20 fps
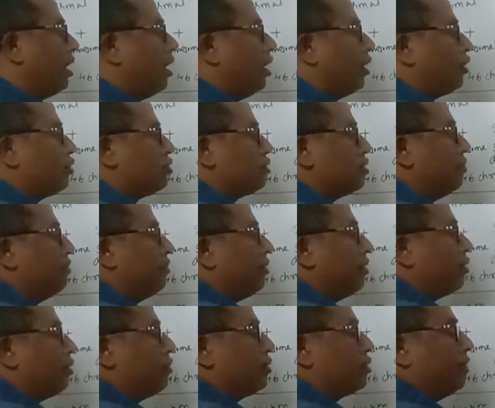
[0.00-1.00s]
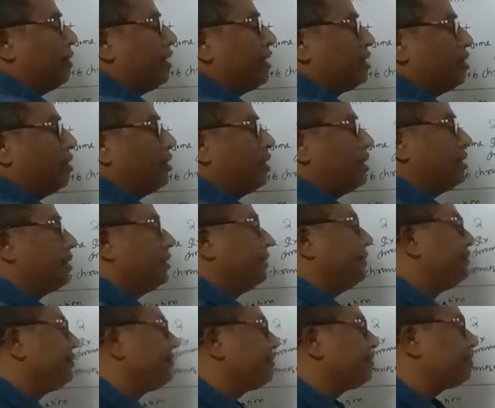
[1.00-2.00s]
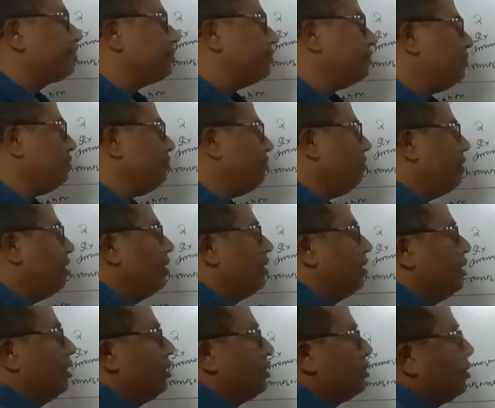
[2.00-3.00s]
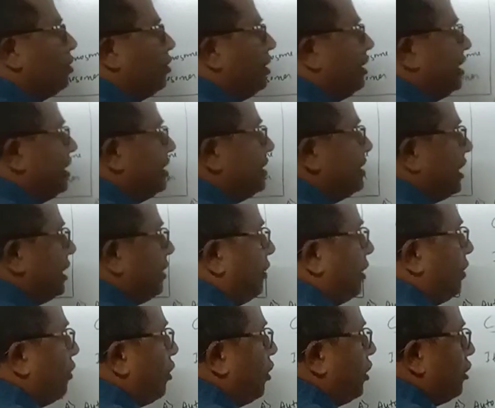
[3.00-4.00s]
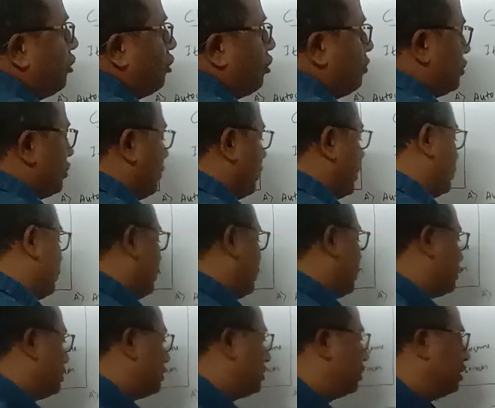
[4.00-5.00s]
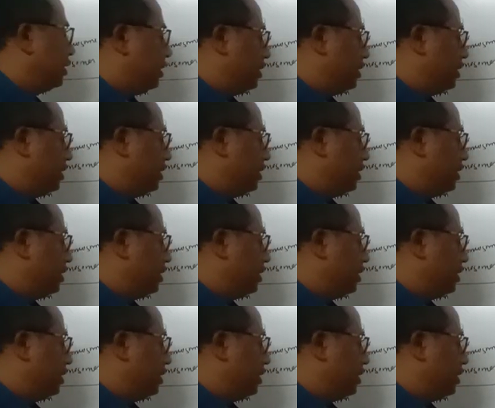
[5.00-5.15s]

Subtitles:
autosomal chromosomal disorders. So it is nothing but a body chromosome disorders.